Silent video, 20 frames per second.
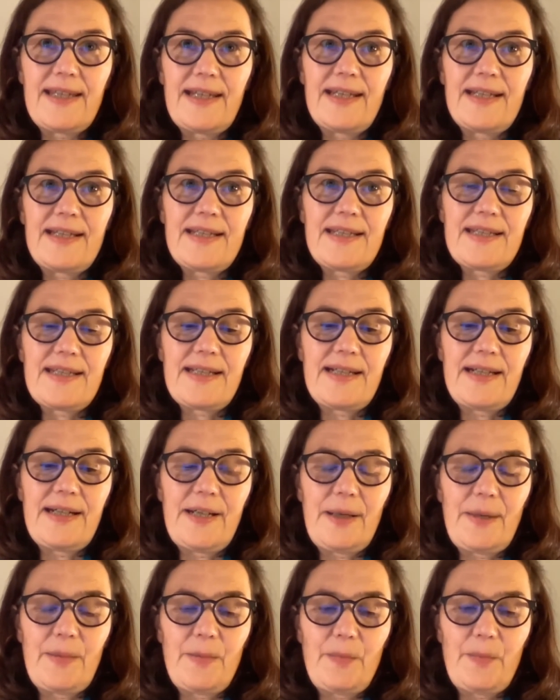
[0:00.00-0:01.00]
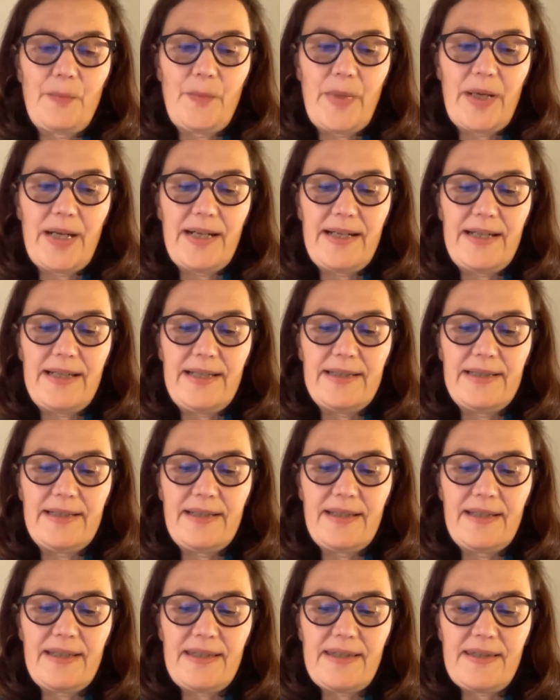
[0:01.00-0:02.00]
that it
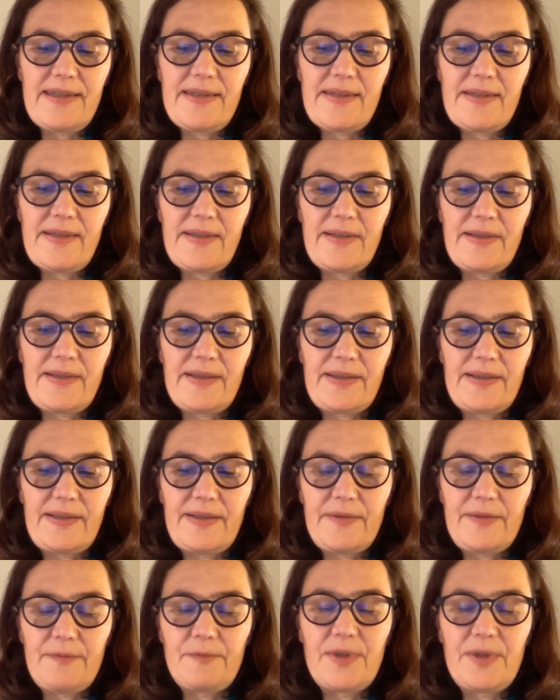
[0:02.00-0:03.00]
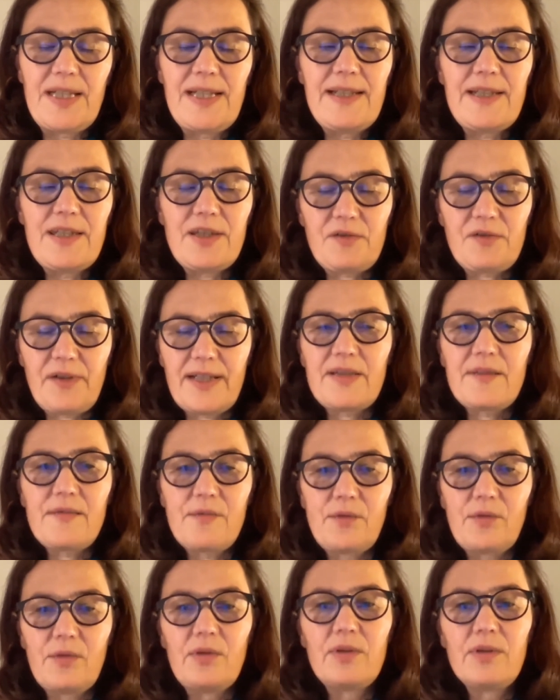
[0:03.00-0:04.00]
is really
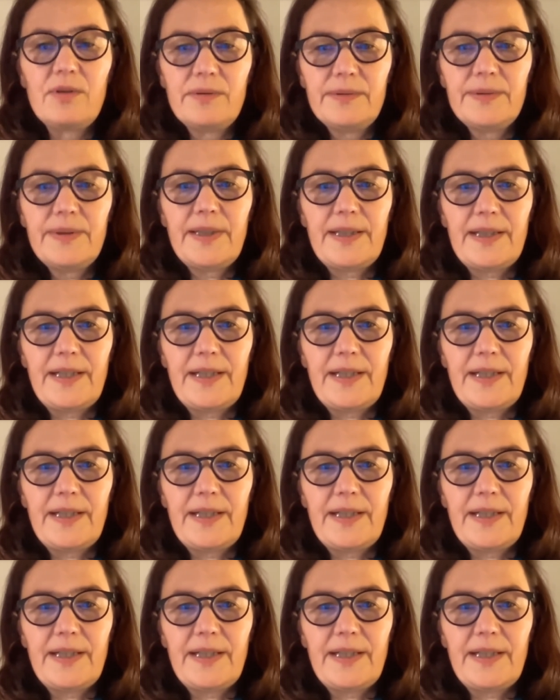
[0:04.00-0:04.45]
stressful.